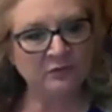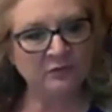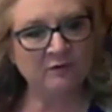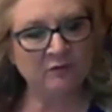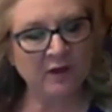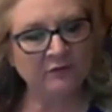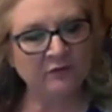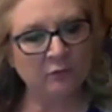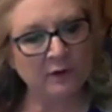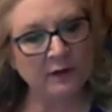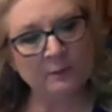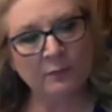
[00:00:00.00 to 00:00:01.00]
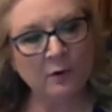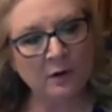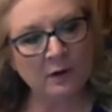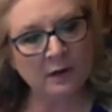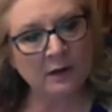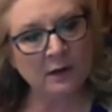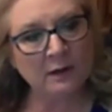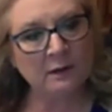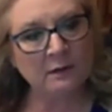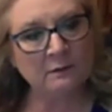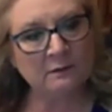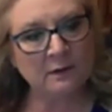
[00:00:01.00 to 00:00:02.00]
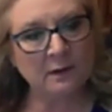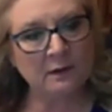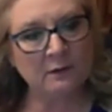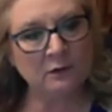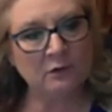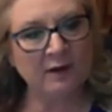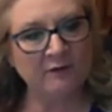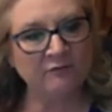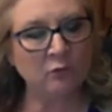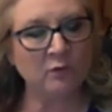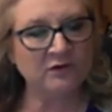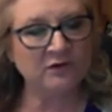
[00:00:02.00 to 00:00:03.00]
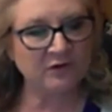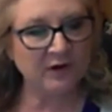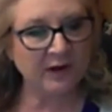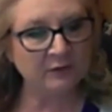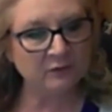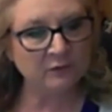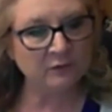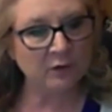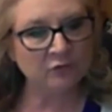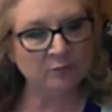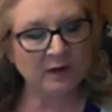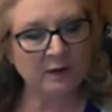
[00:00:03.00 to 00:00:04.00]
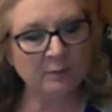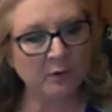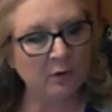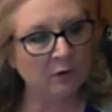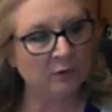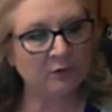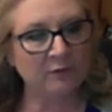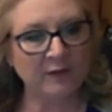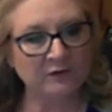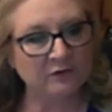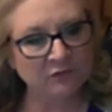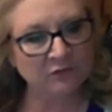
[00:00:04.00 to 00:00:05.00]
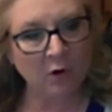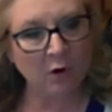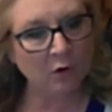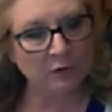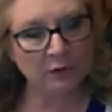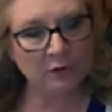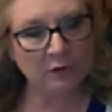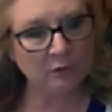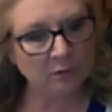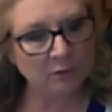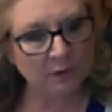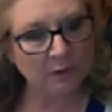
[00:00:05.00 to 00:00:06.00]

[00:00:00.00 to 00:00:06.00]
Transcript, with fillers: Do you have lots of rebookings? Do you have to reach out to those people or do they just call you?